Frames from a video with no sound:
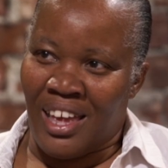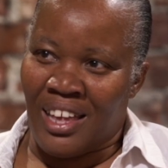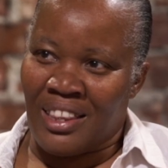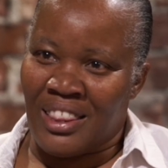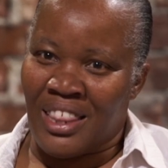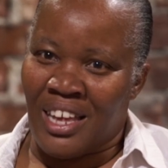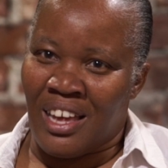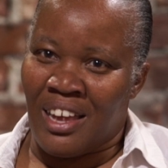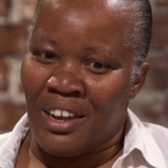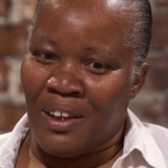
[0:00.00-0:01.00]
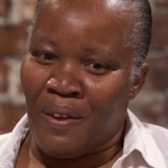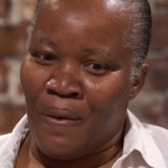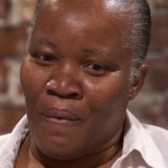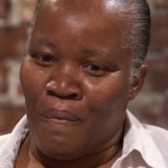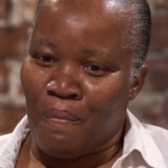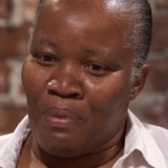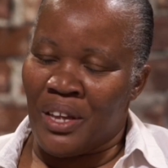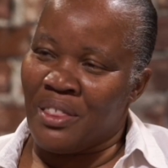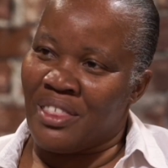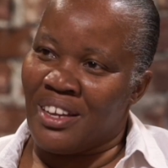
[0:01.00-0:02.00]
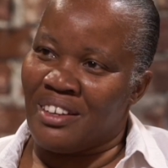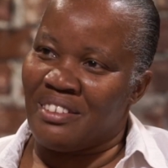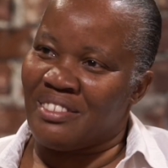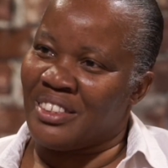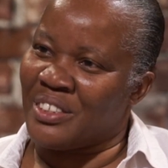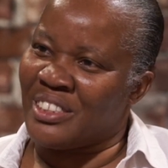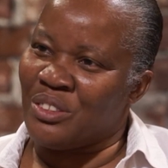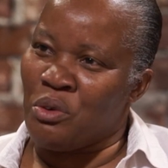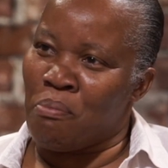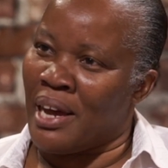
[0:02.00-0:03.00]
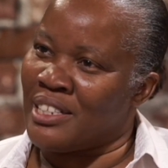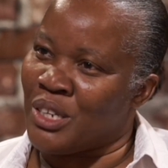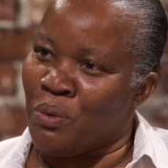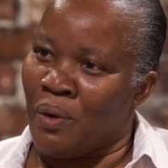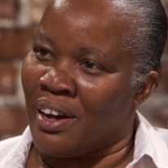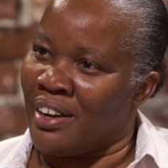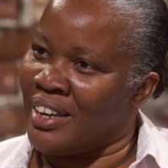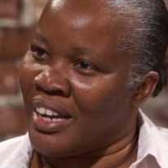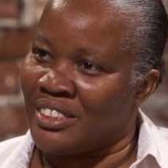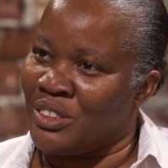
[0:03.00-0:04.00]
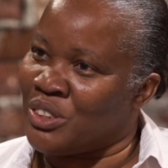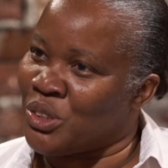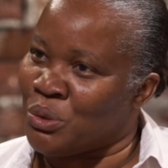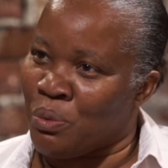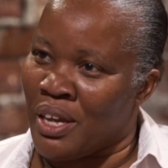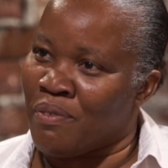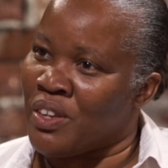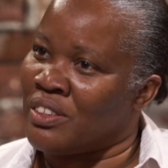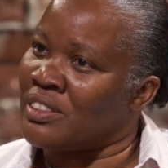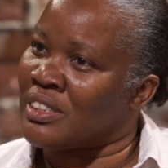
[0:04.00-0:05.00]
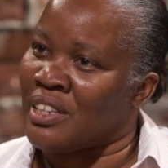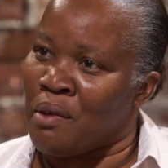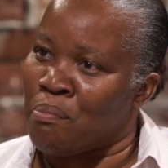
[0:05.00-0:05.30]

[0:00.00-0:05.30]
then there's no magic wand that you just wave and you just get